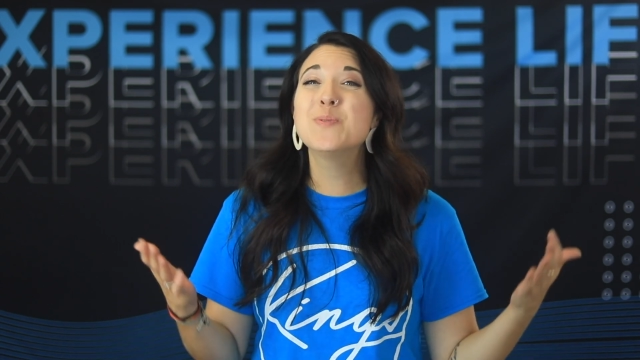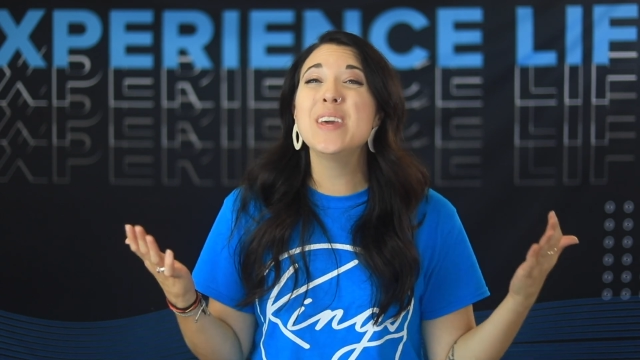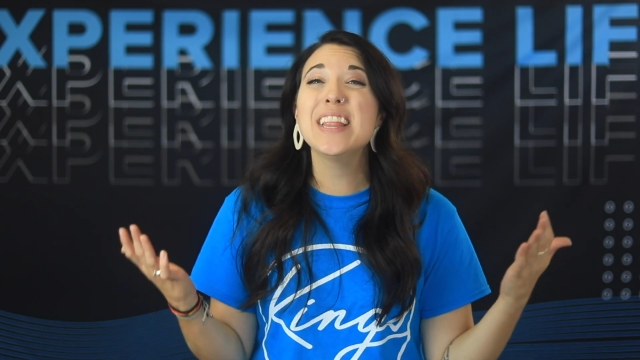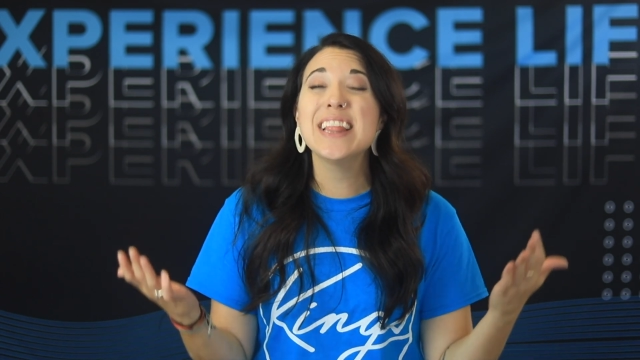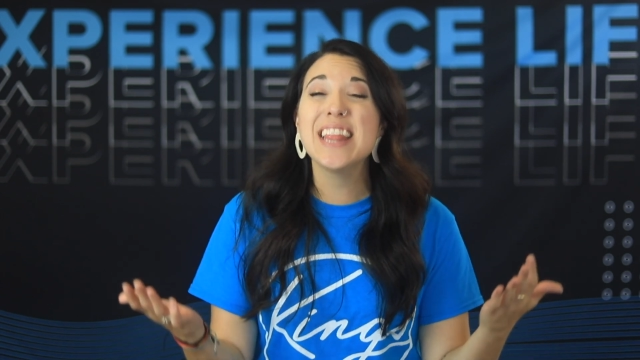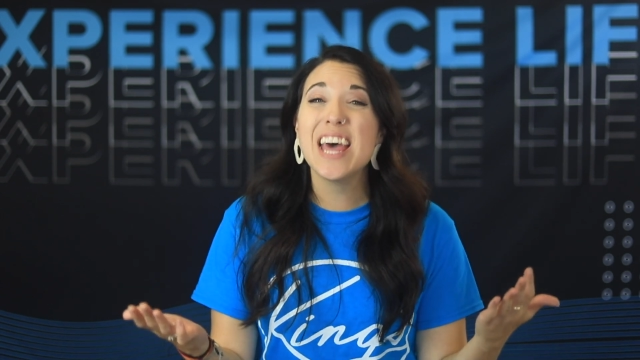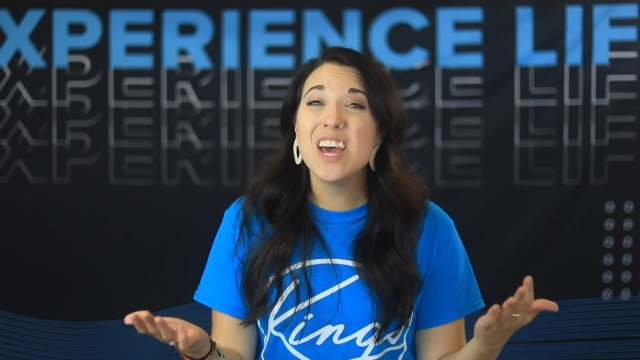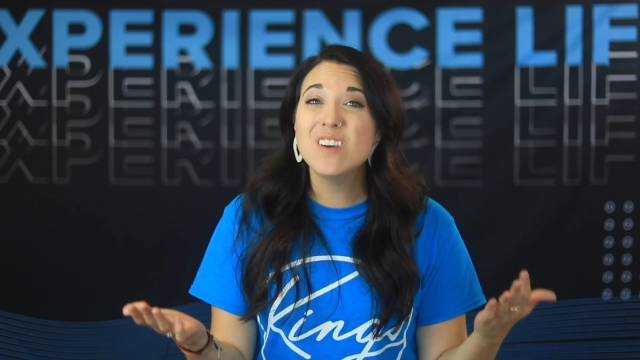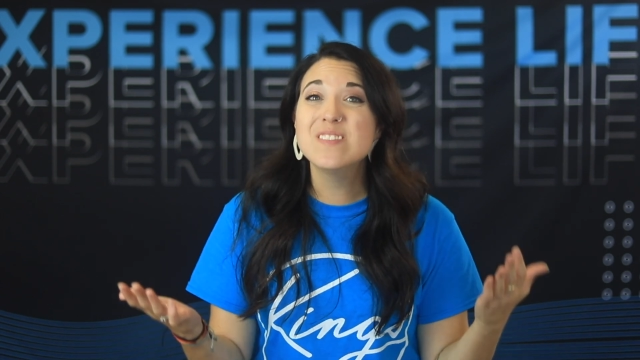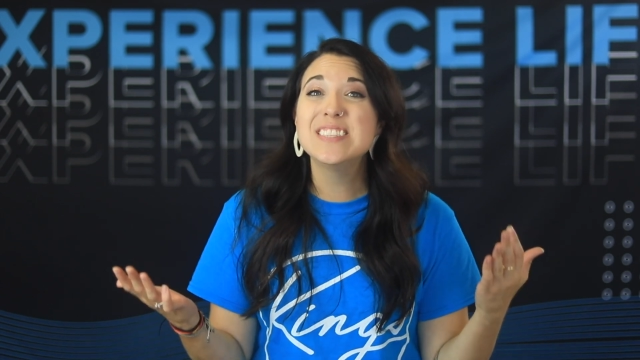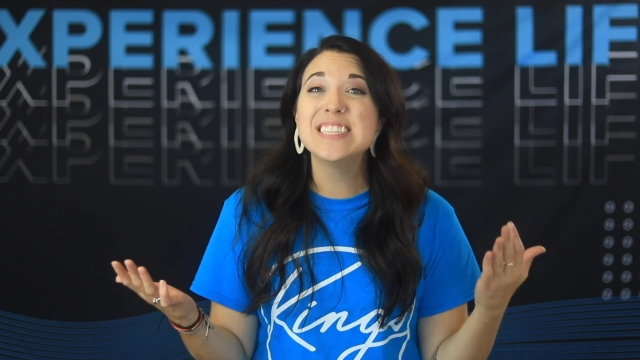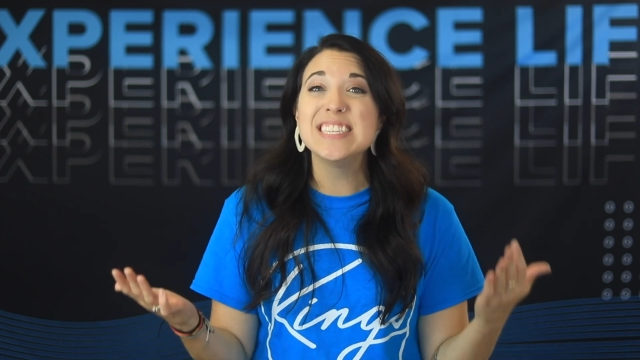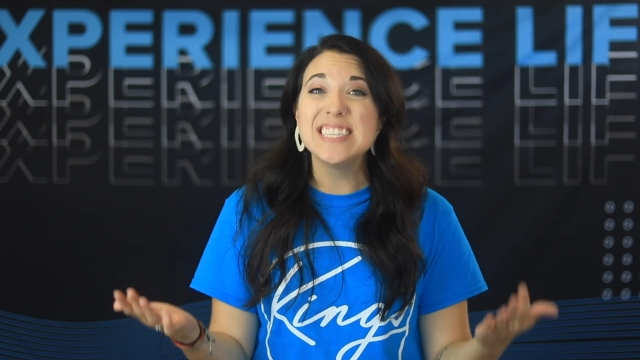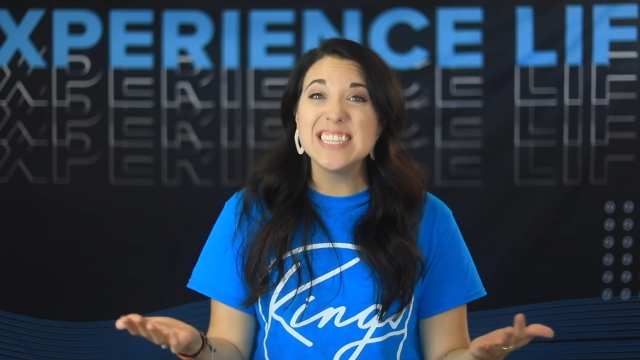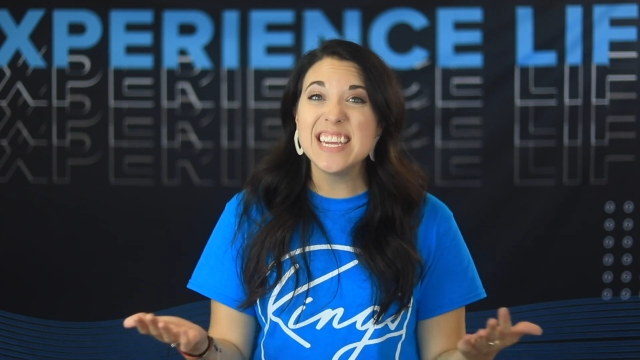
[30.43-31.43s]
we love to
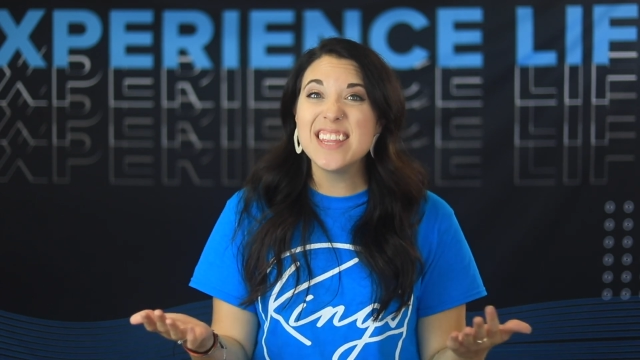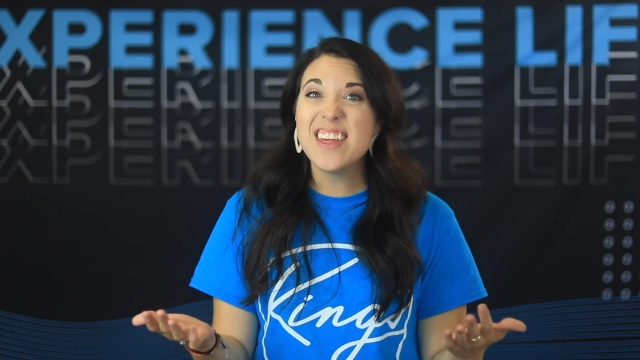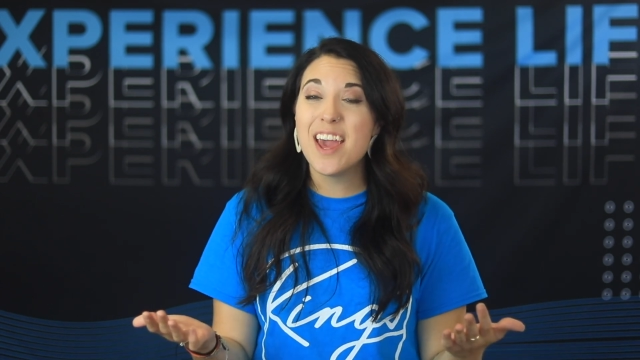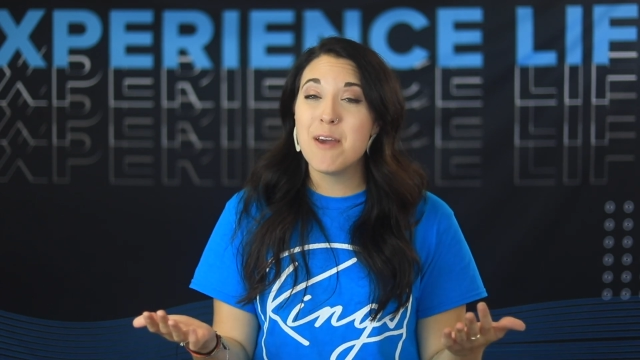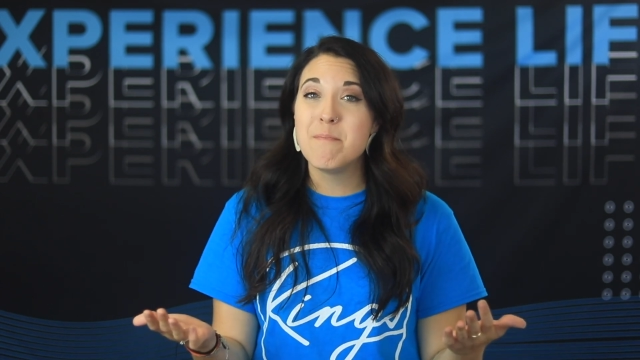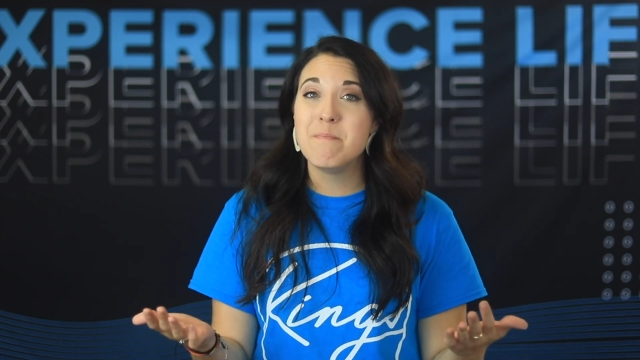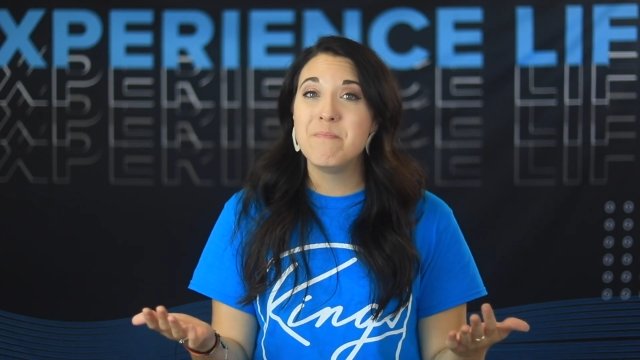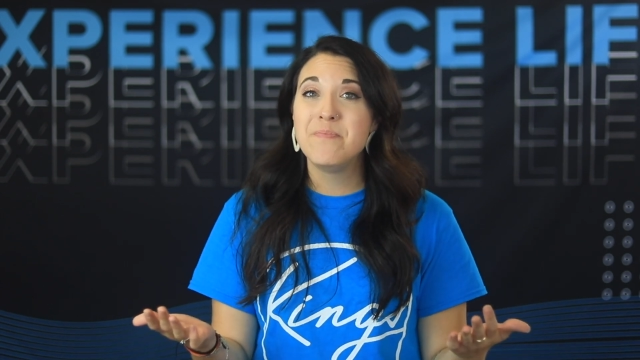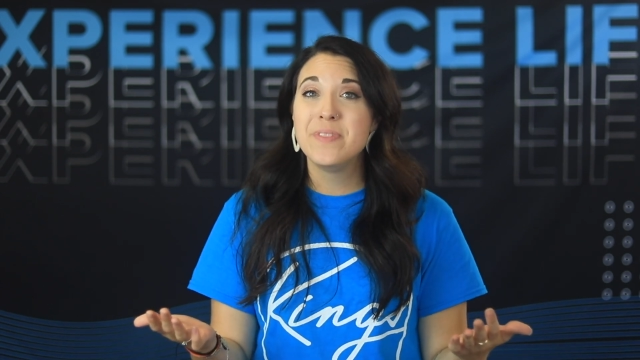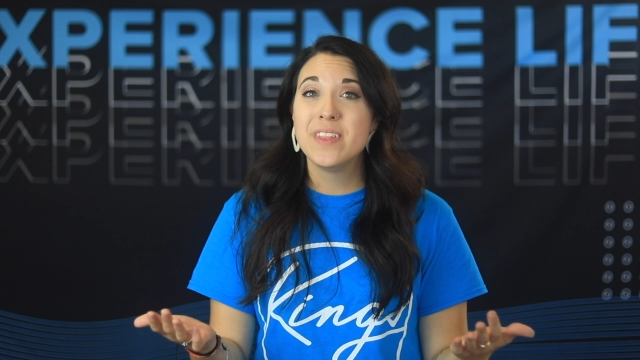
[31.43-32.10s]
see them.